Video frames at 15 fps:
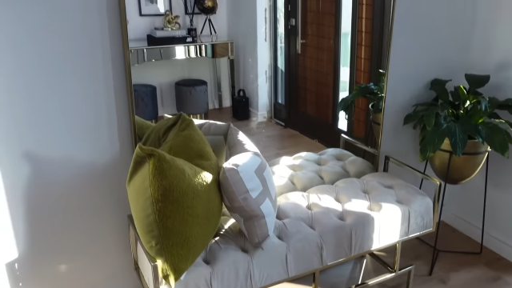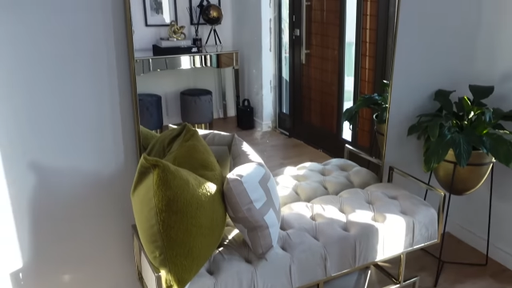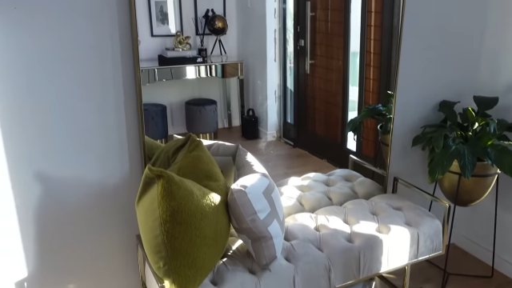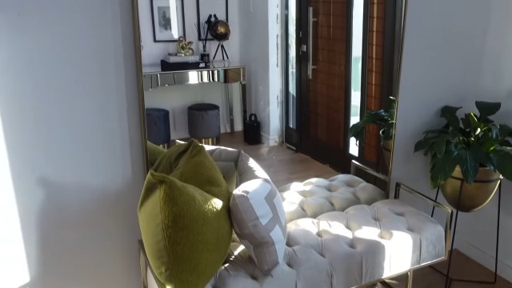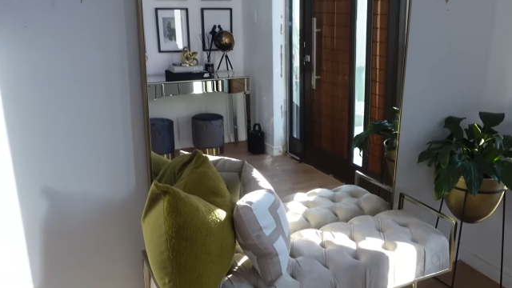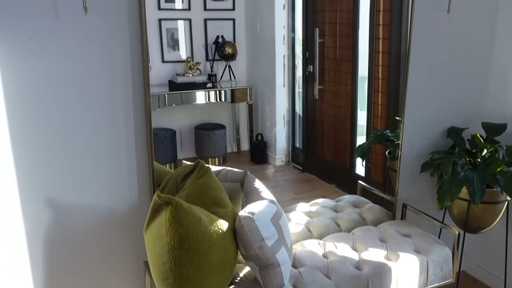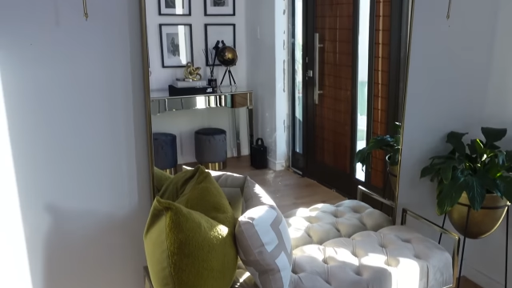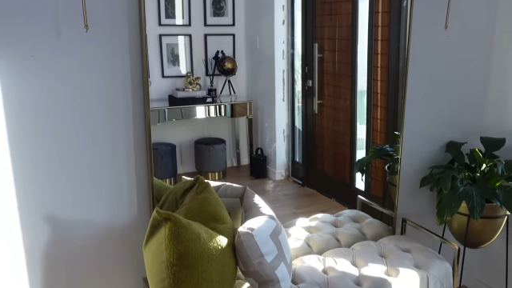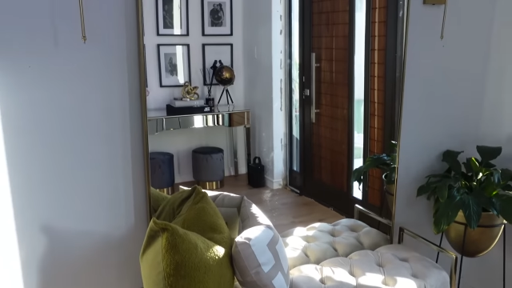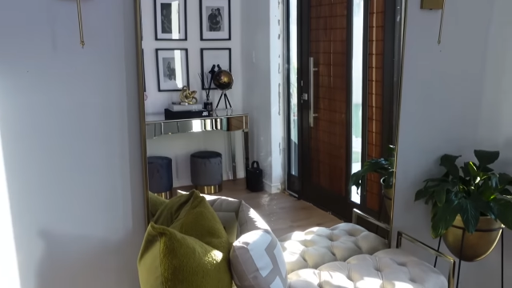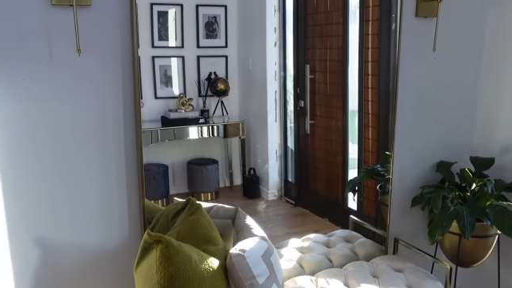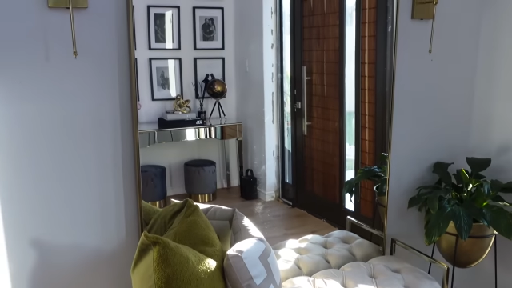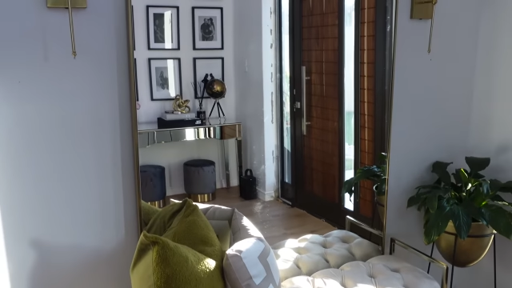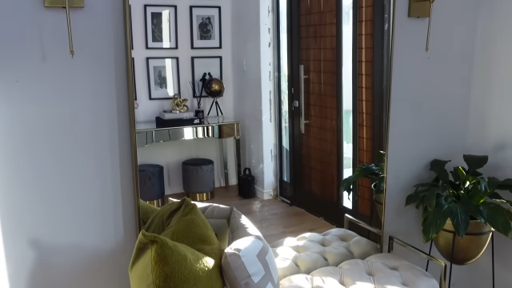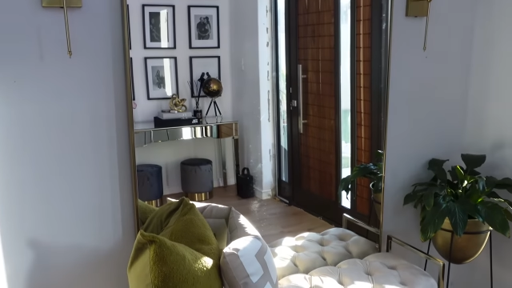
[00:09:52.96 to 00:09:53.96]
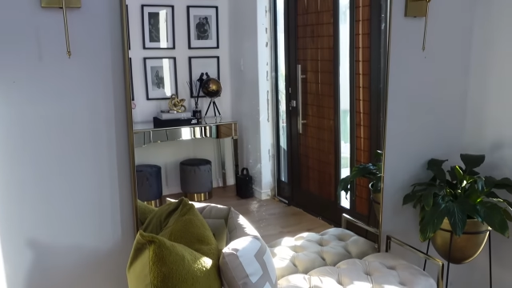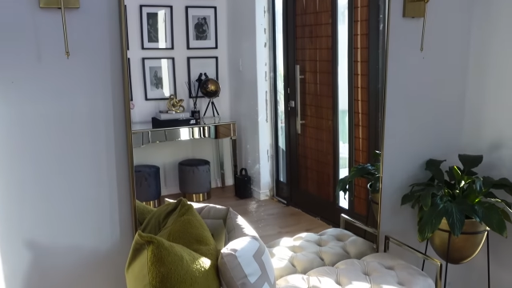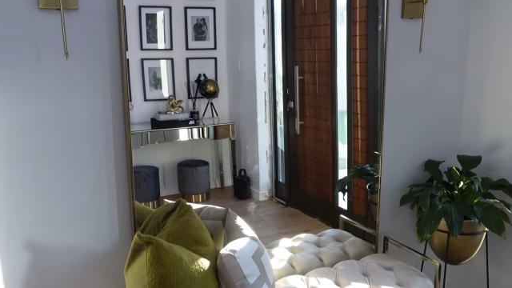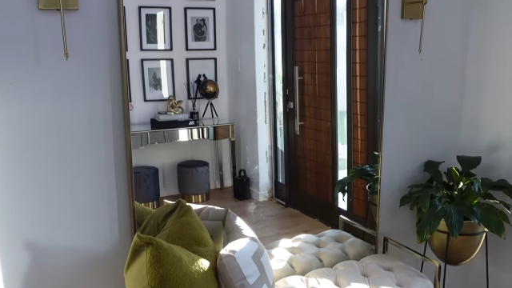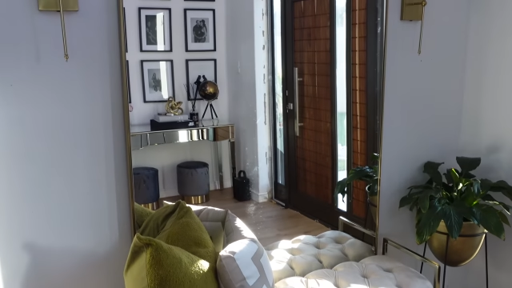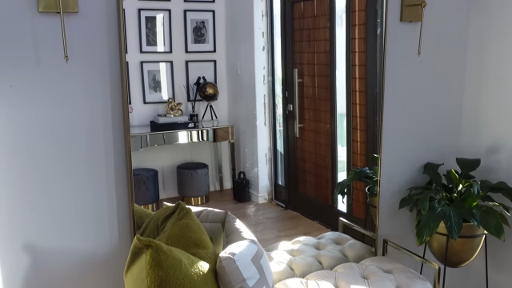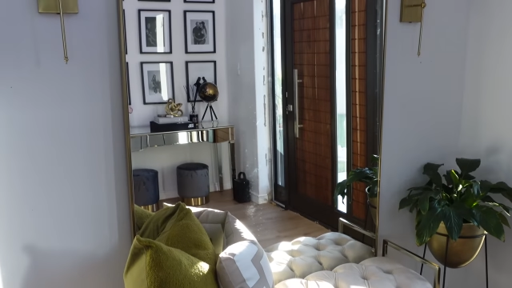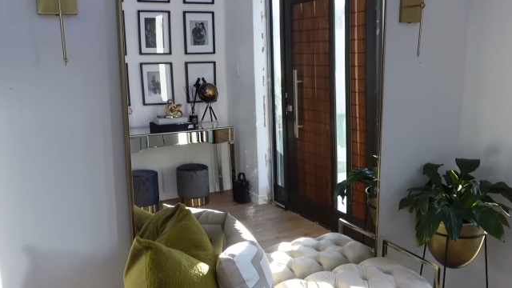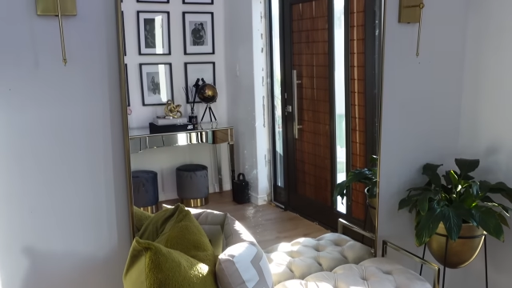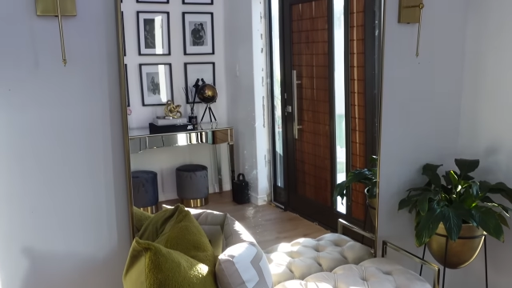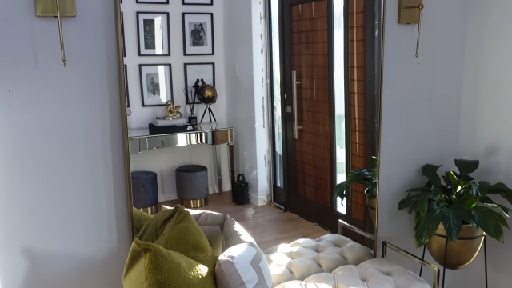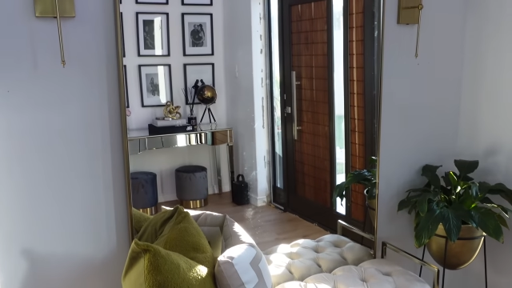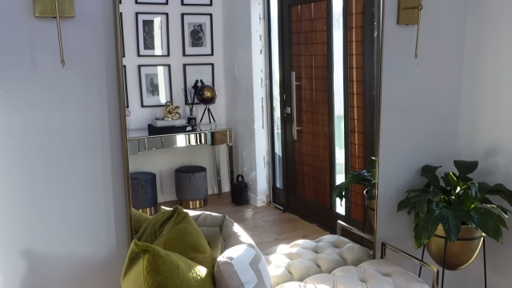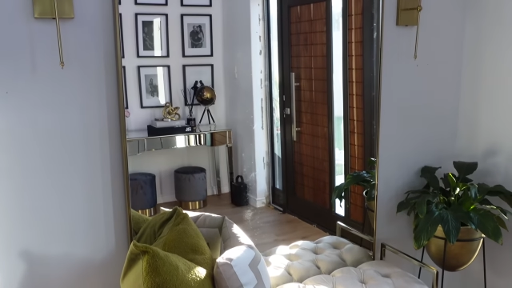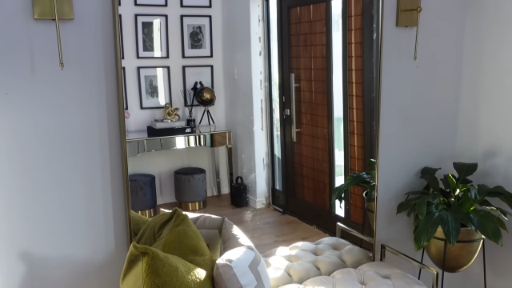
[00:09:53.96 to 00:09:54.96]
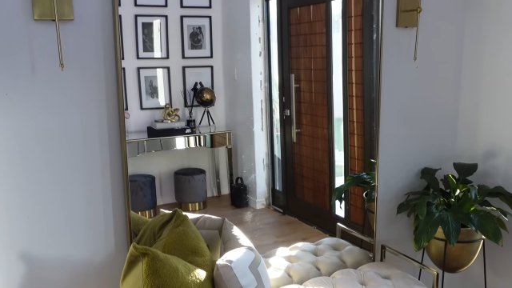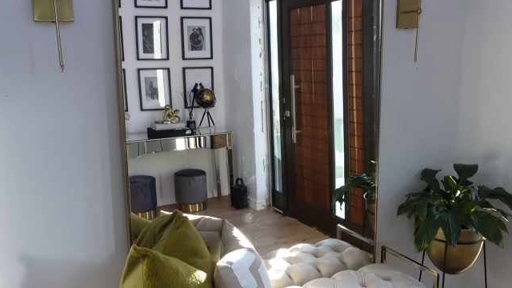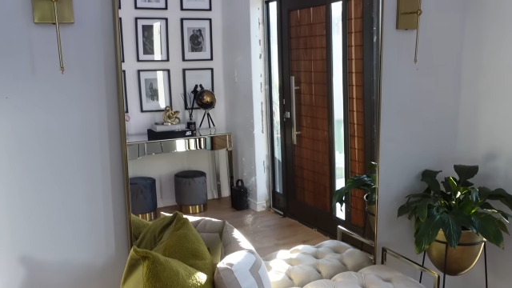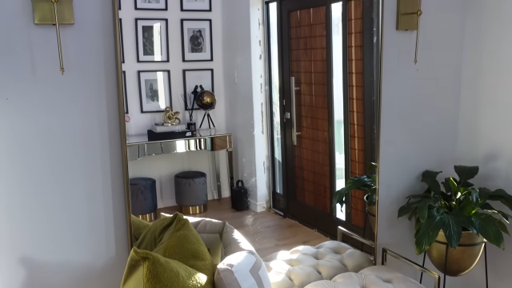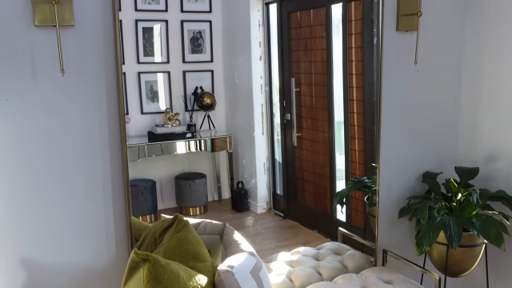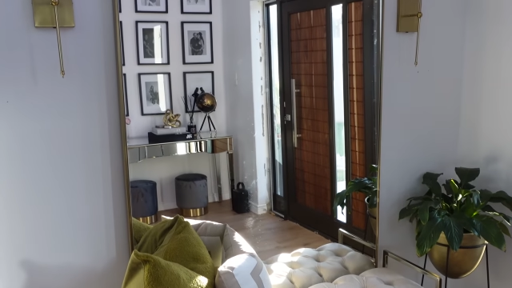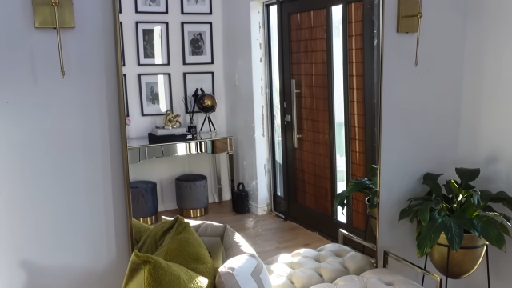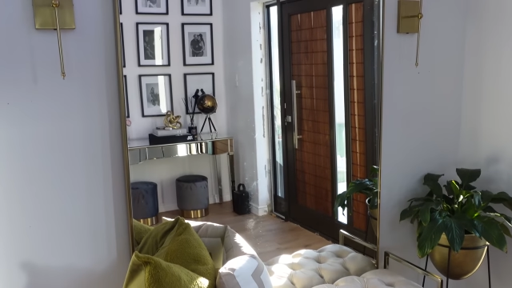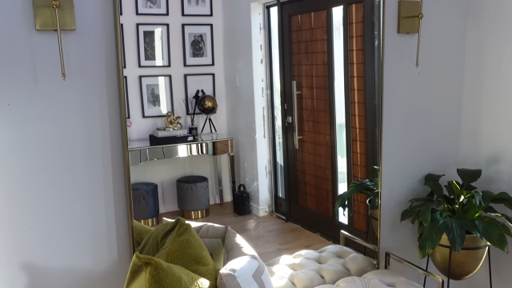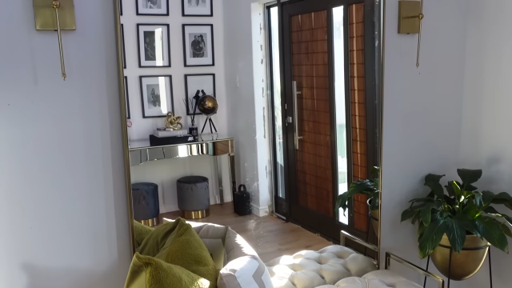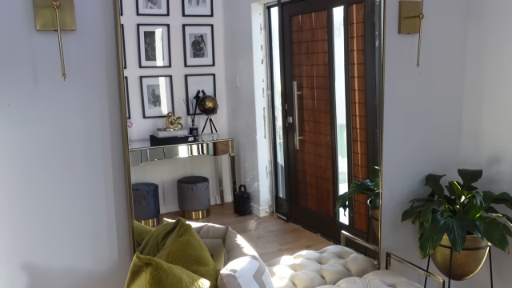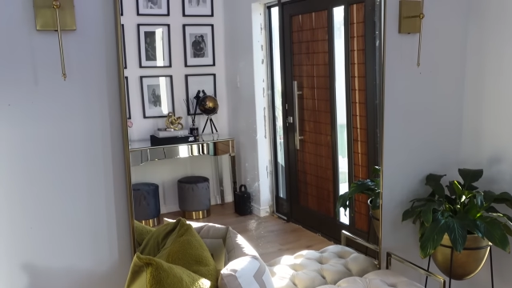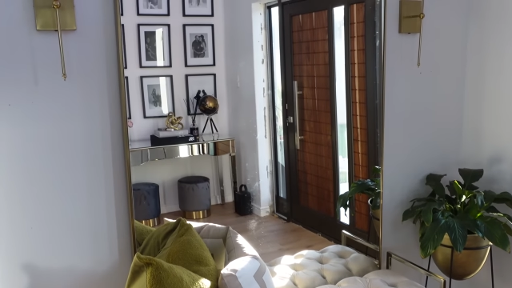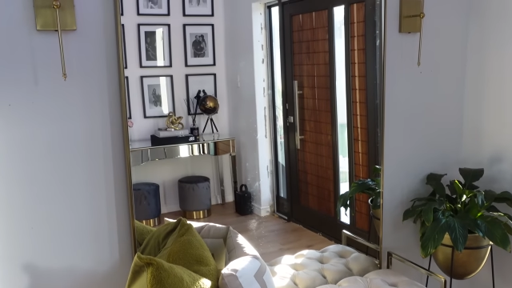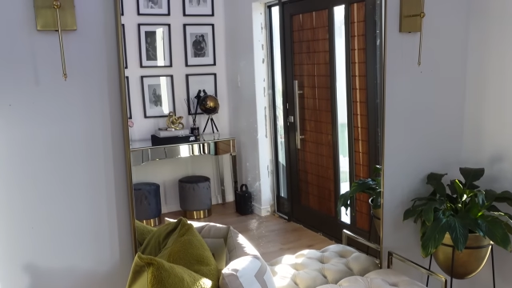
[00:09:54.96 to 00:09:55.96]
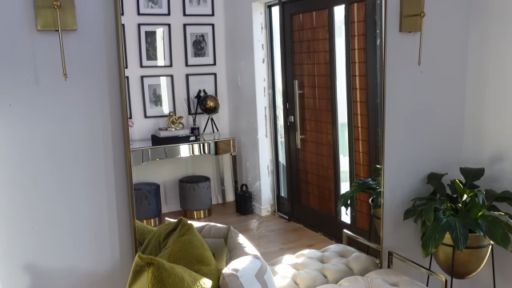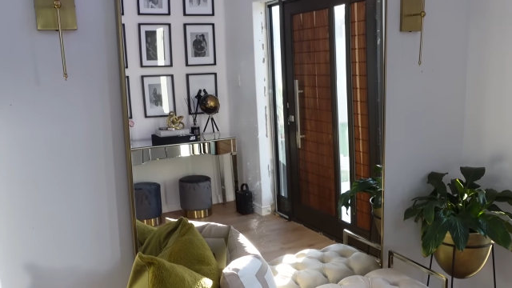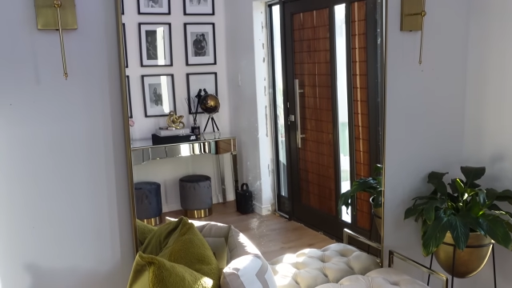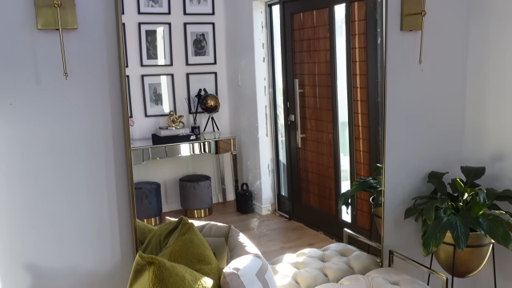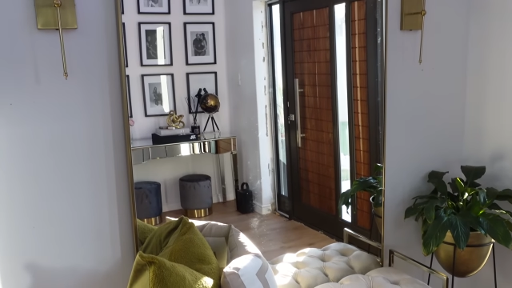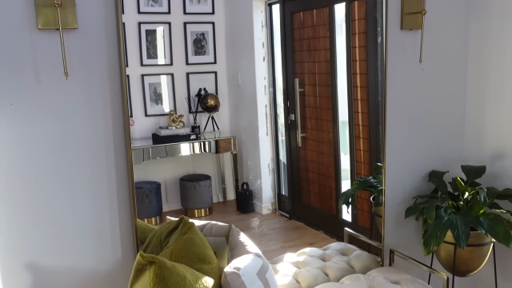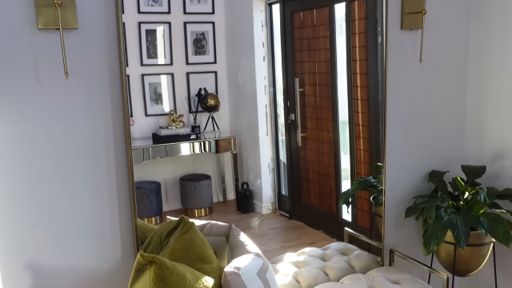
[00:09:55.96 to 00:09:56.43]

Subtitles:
Nobody's mouth can be seen.